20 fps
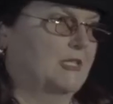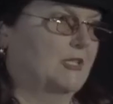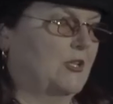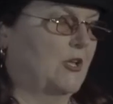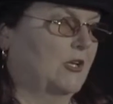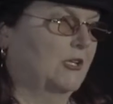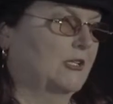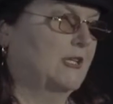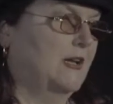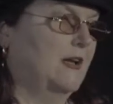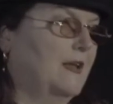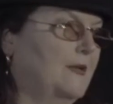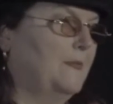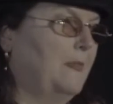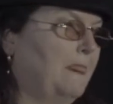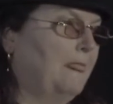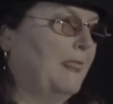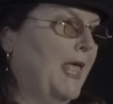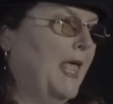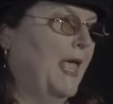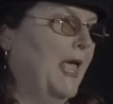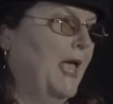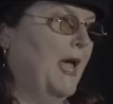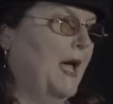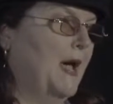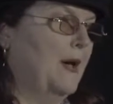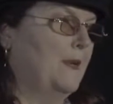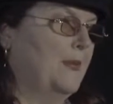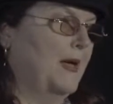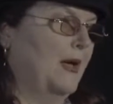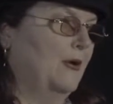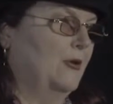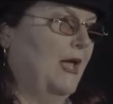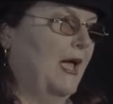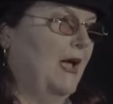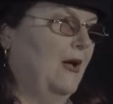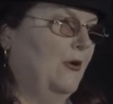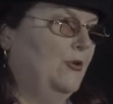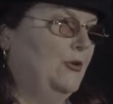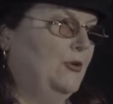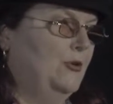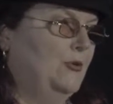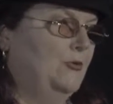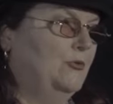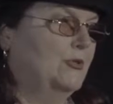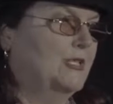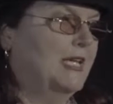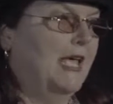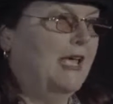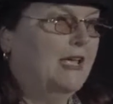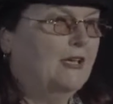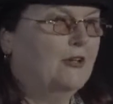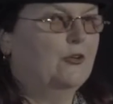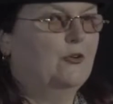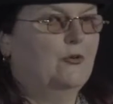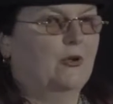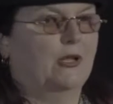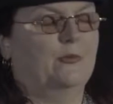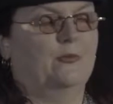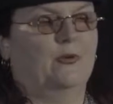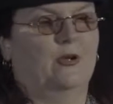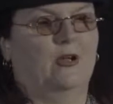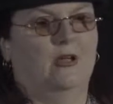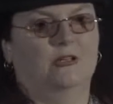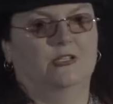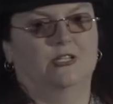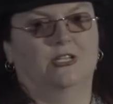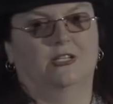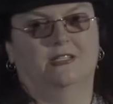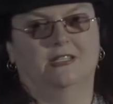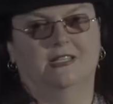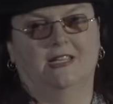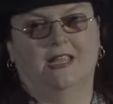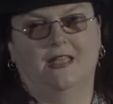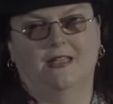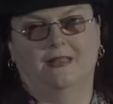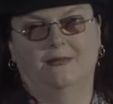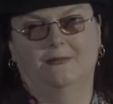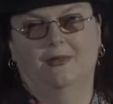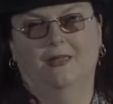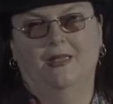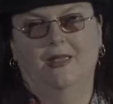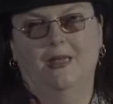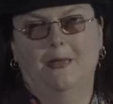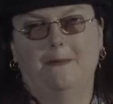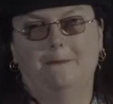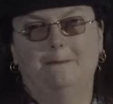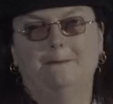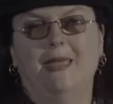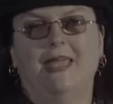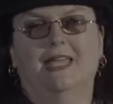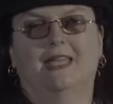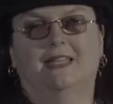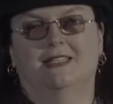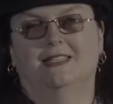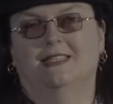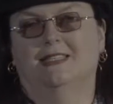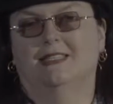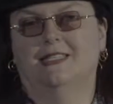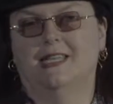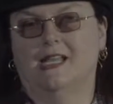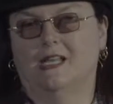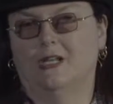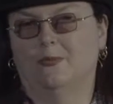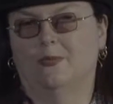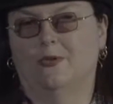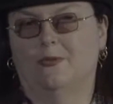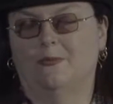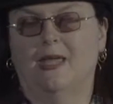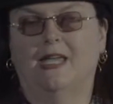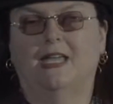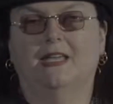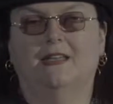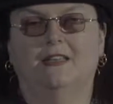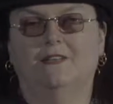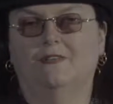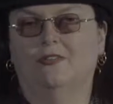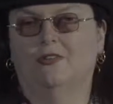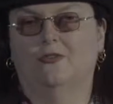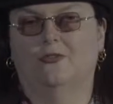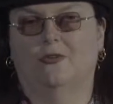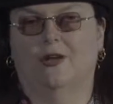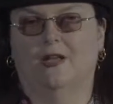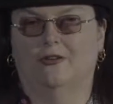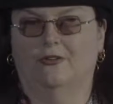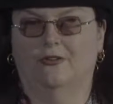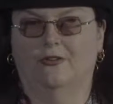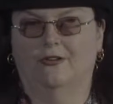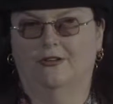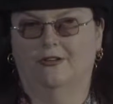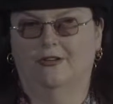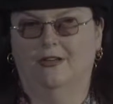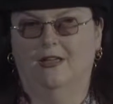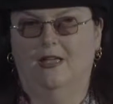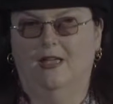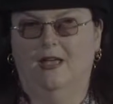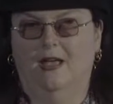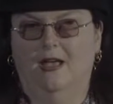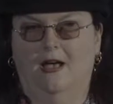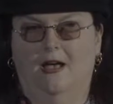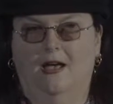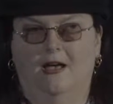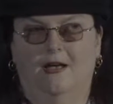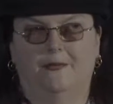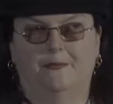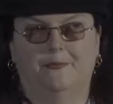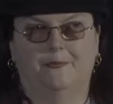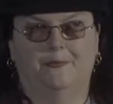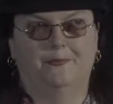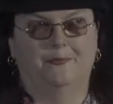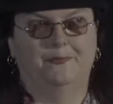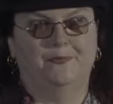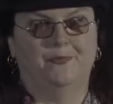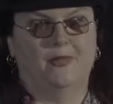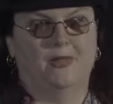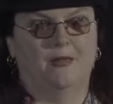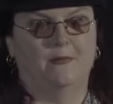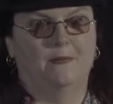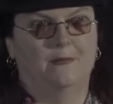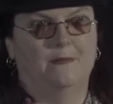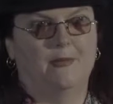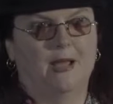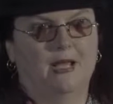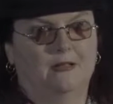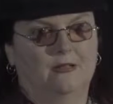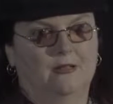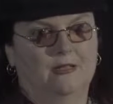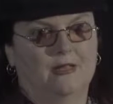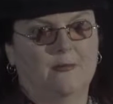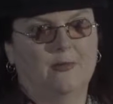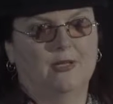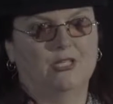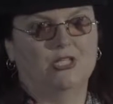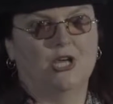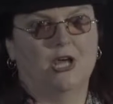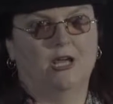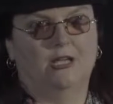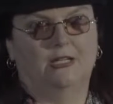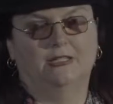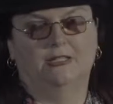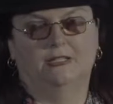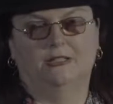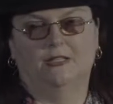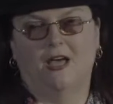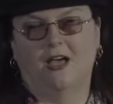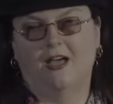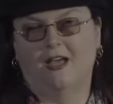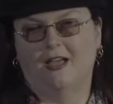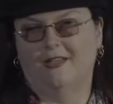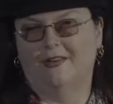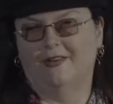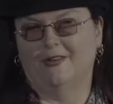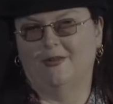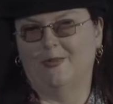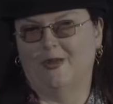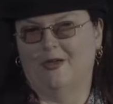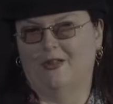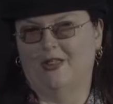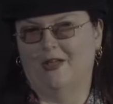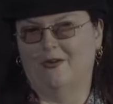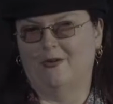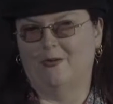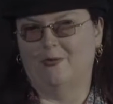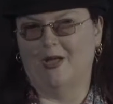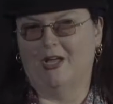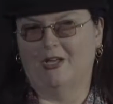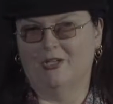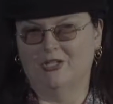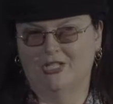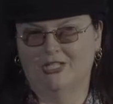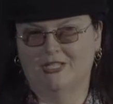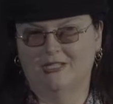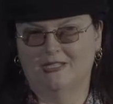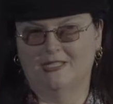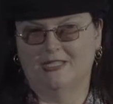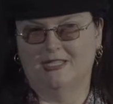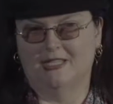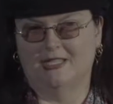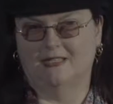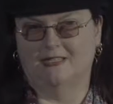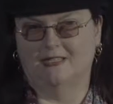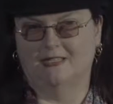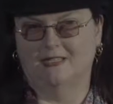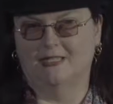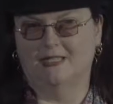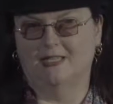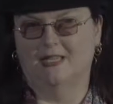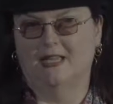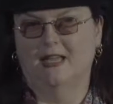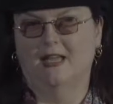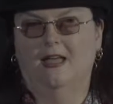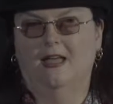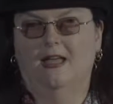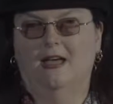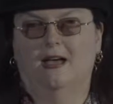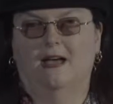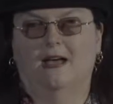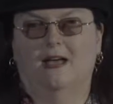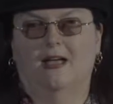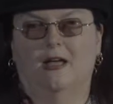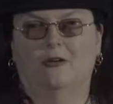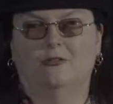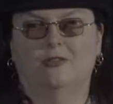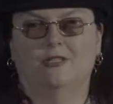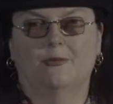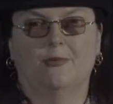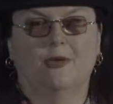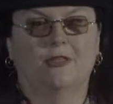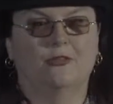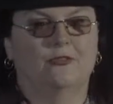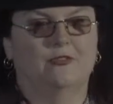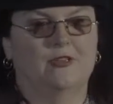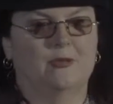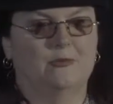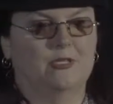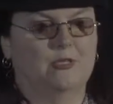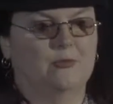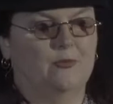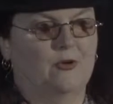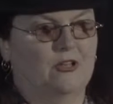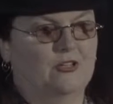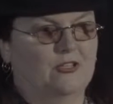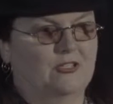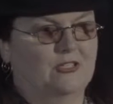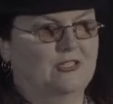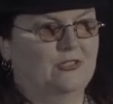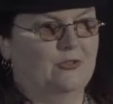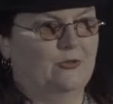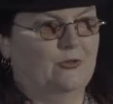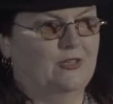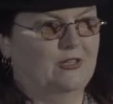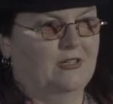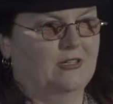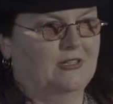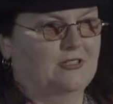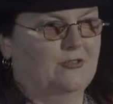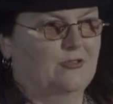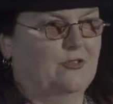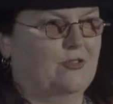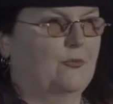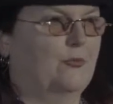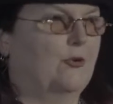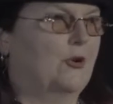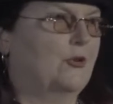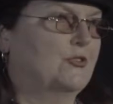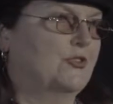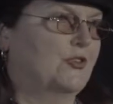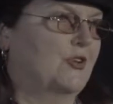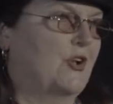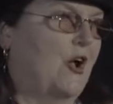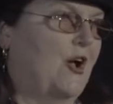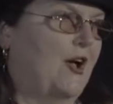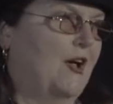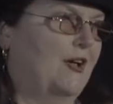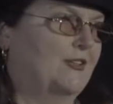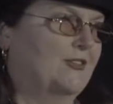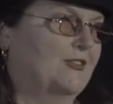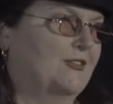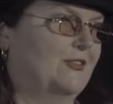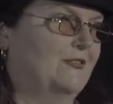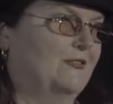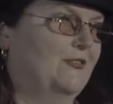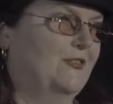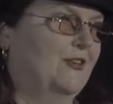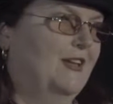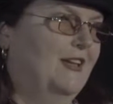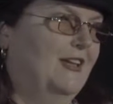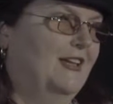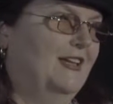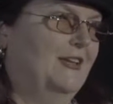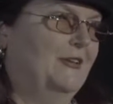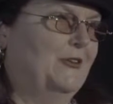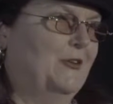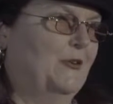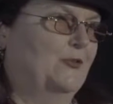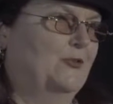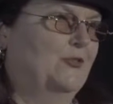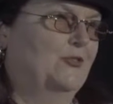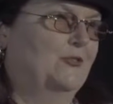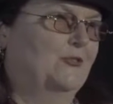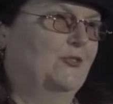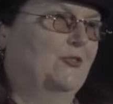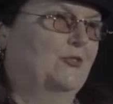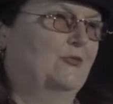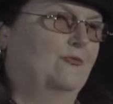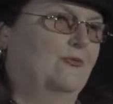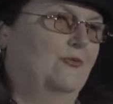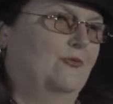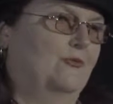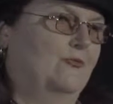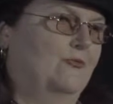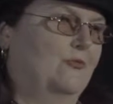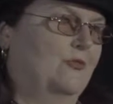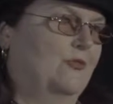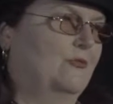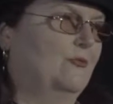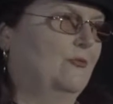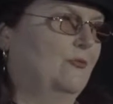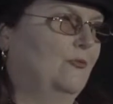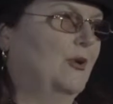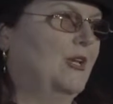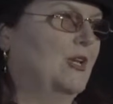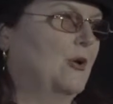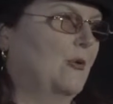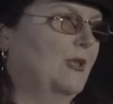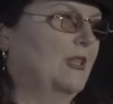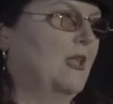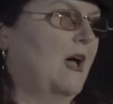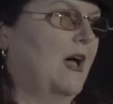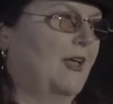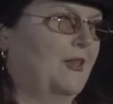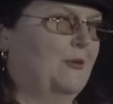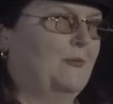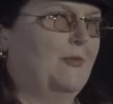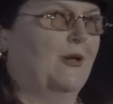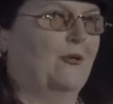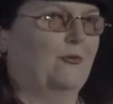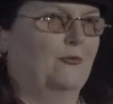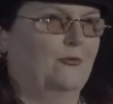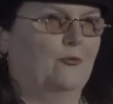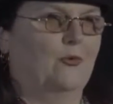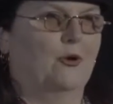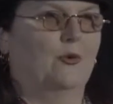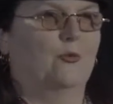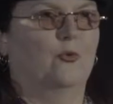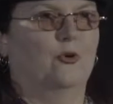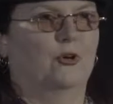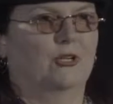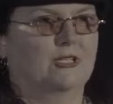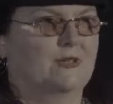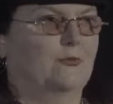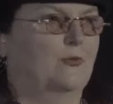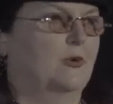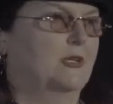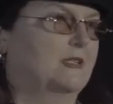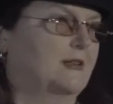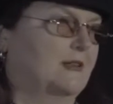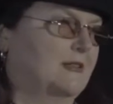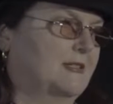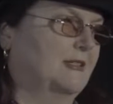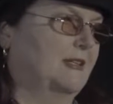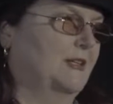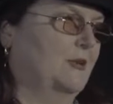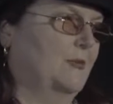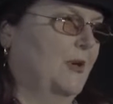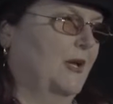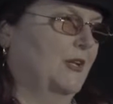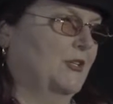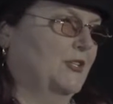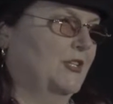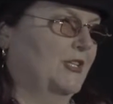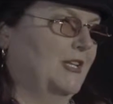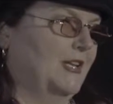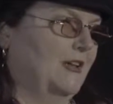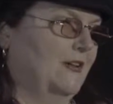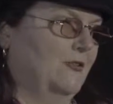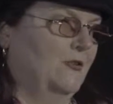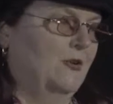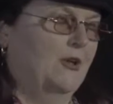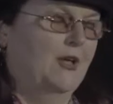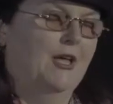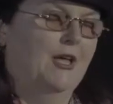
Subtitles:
a long time, about how you take a great project and make it sustainable, make it even greater. Michael and I have been talking a lot about how Apache does things, how some other famous projects do things, sort of the pros and cons of, we know a lot about what works and what doesn't at Apache now.